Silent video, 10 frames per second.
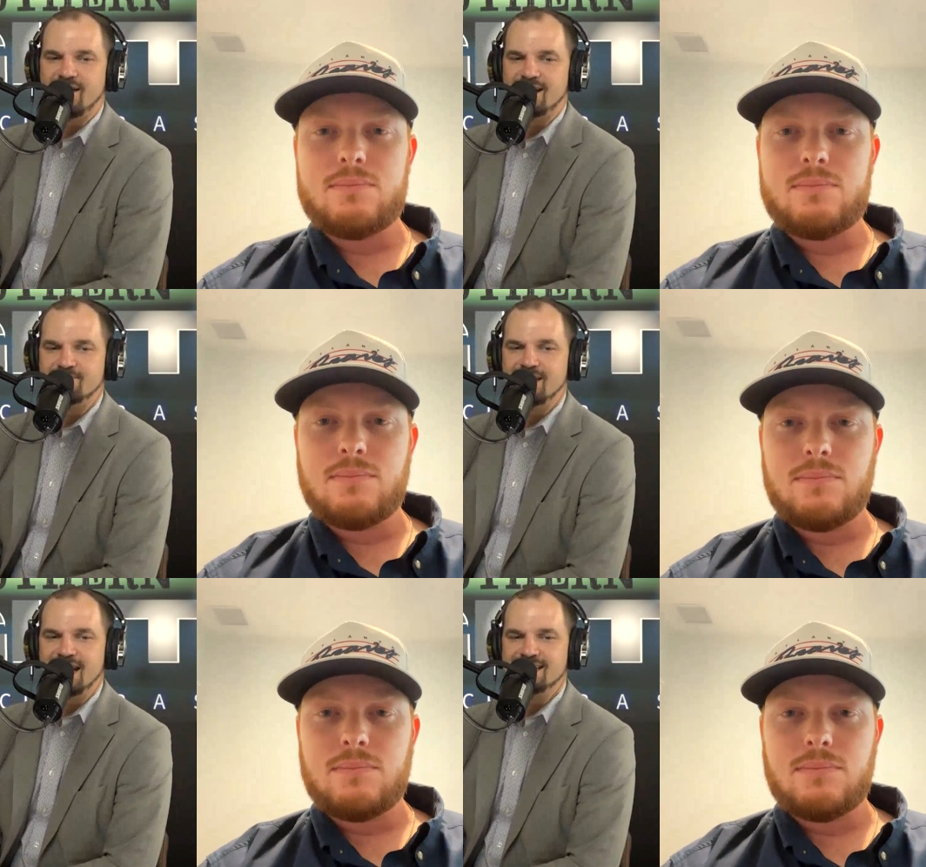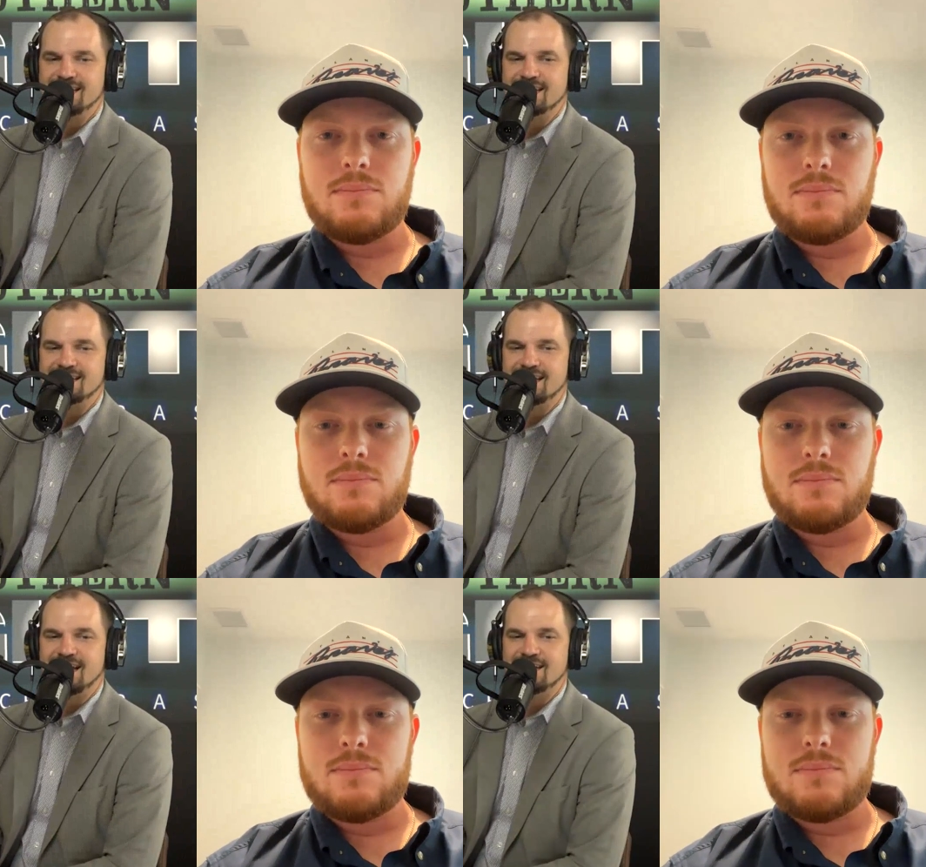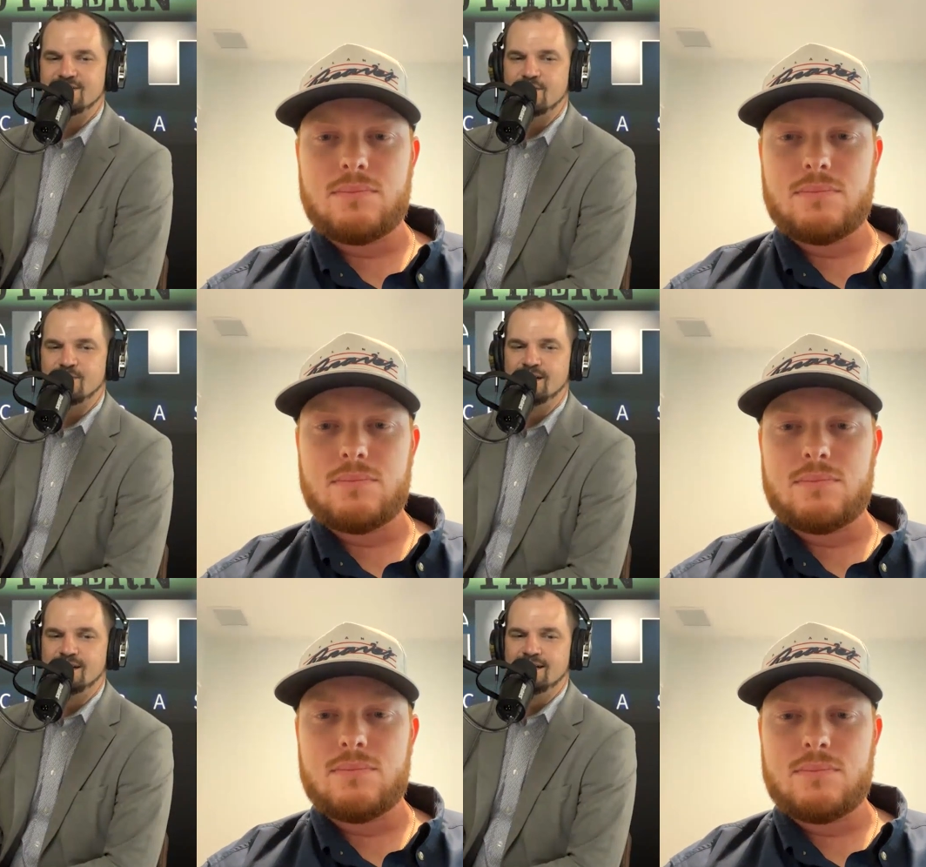Speaker 1: they got some dates set aside.
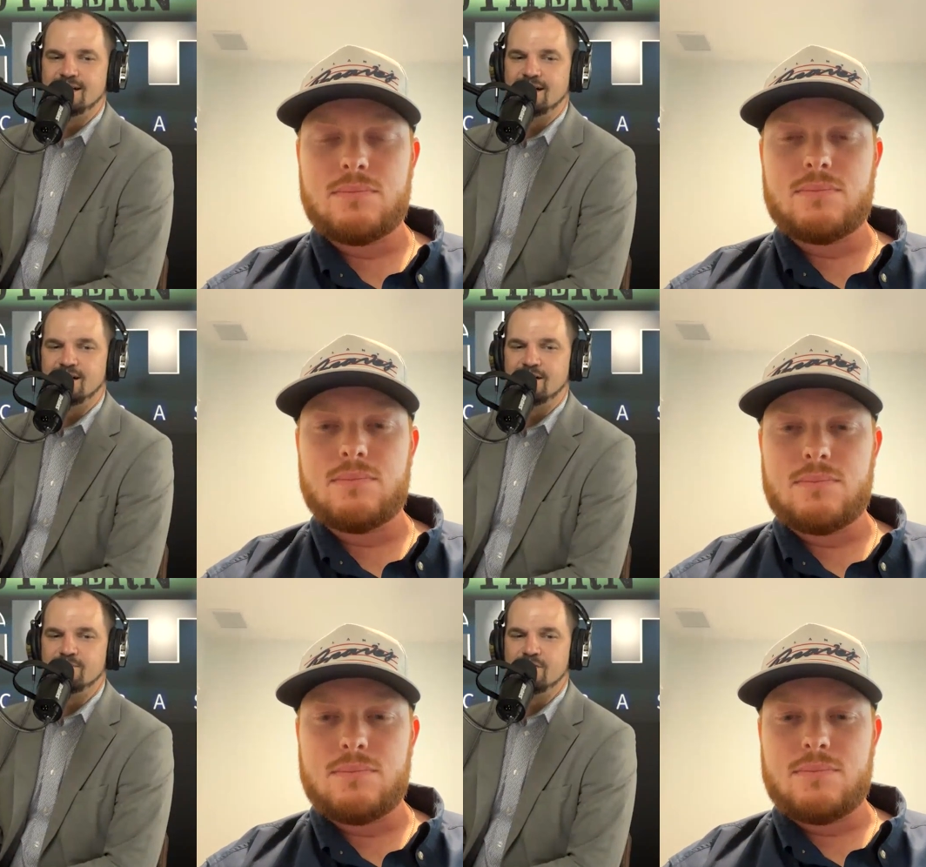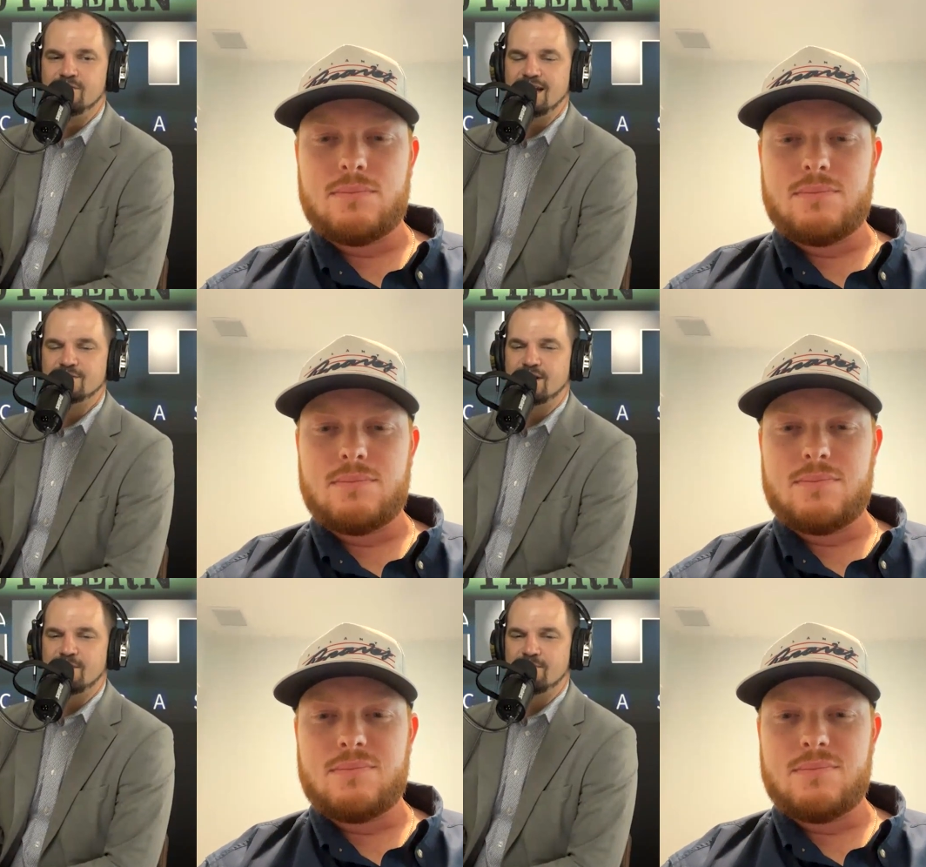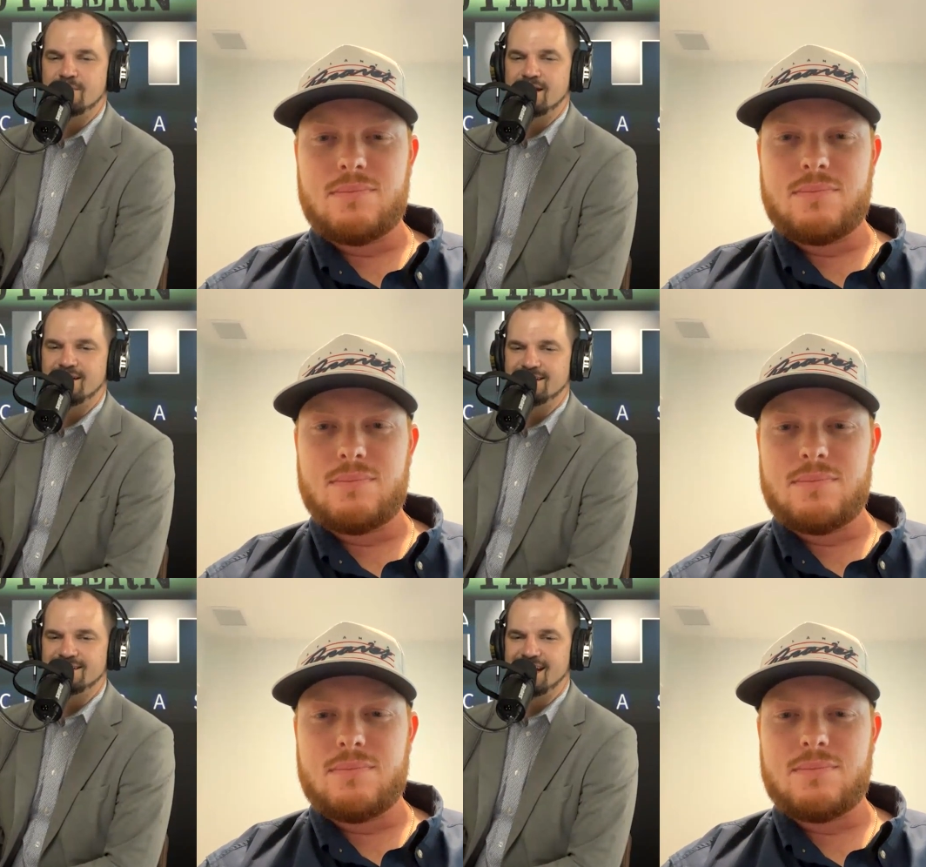So um, you guys run up
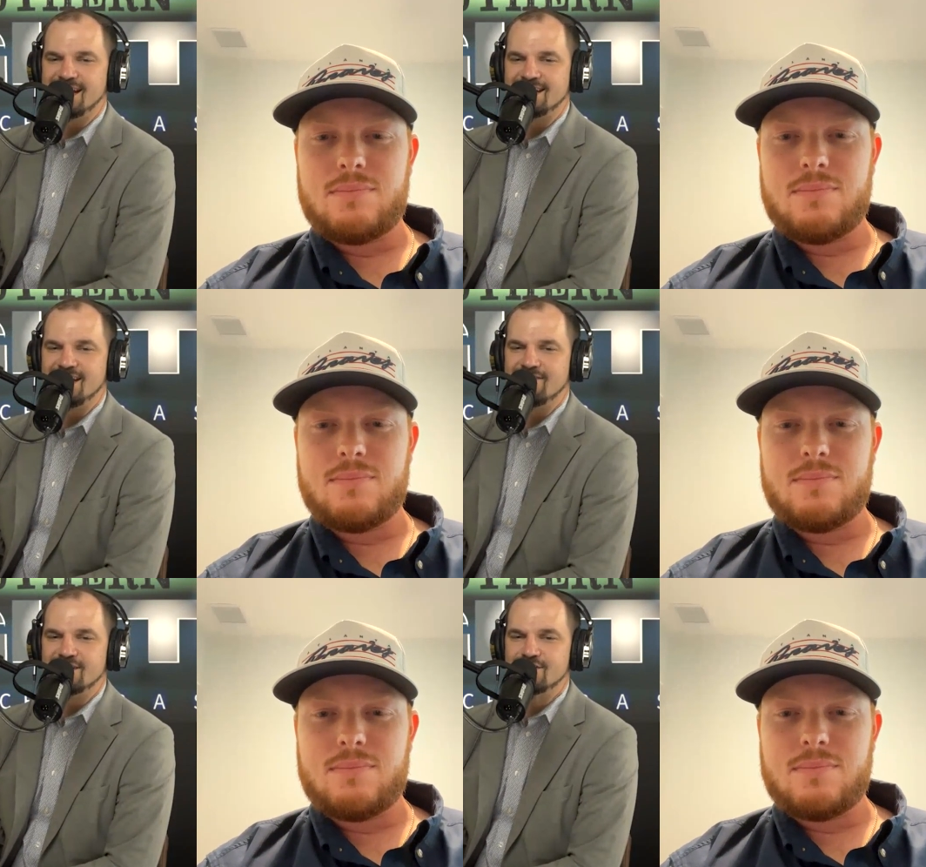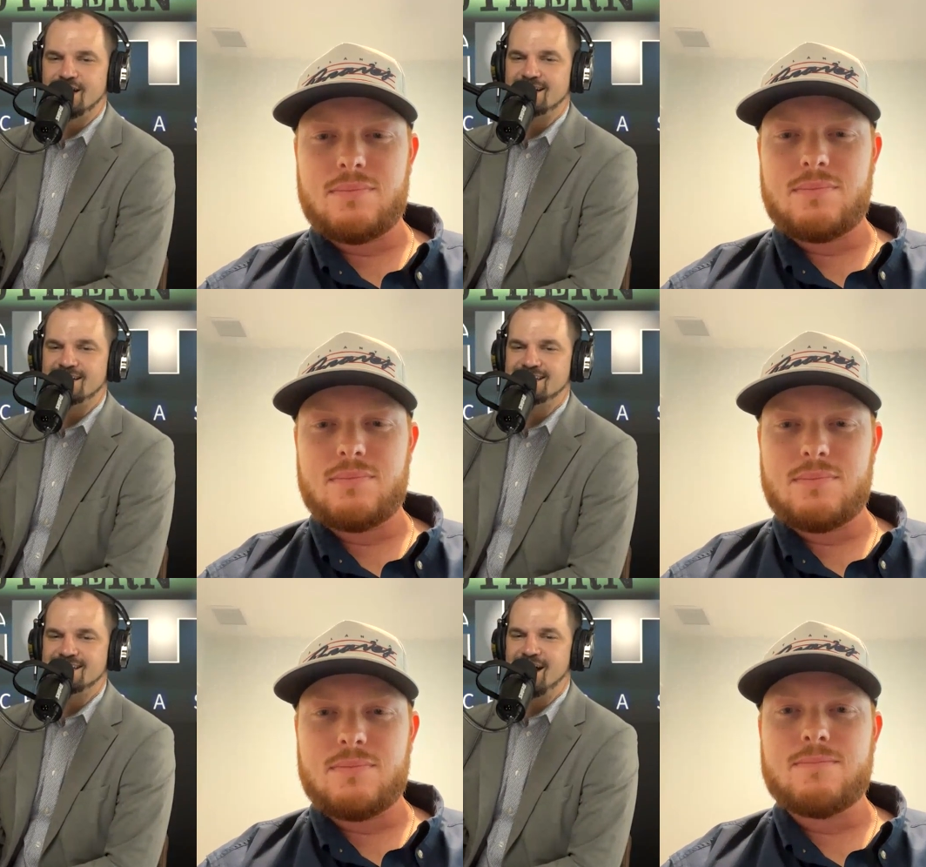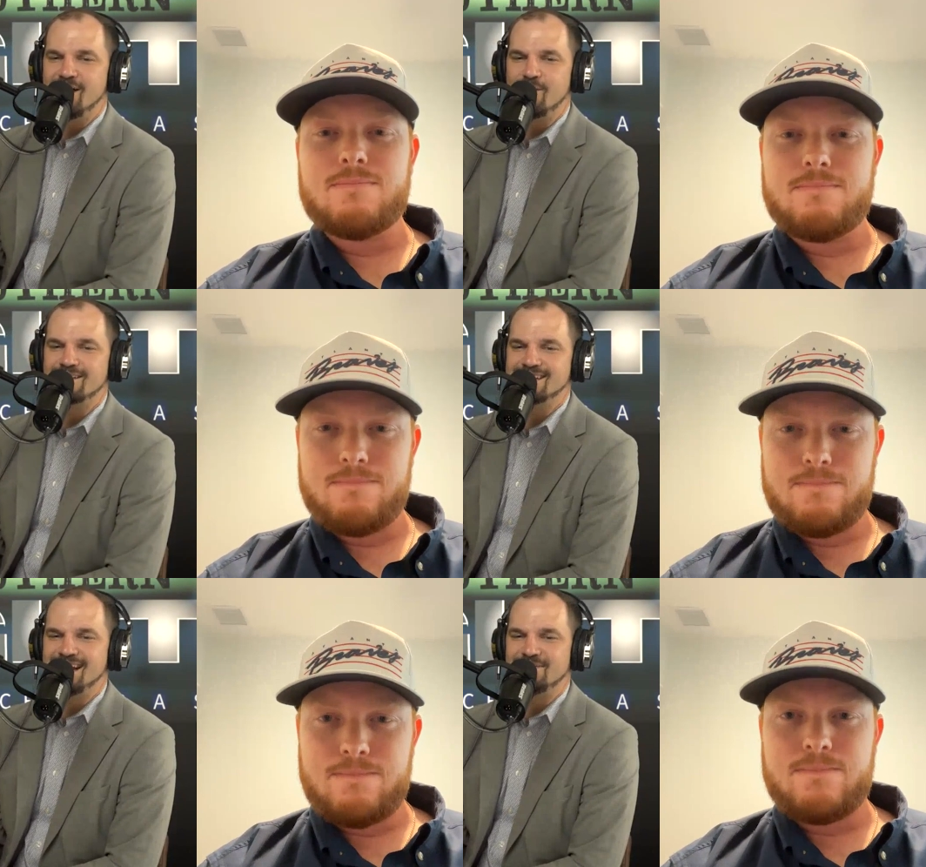there and and give it a shot and see how it
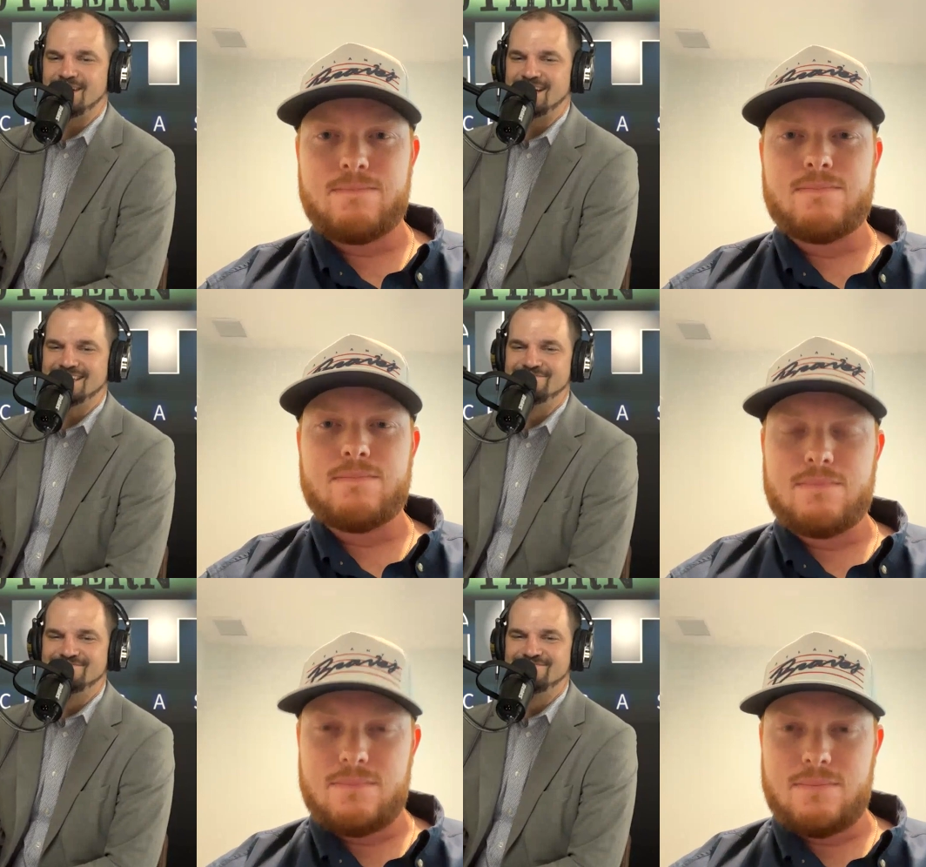works out, man.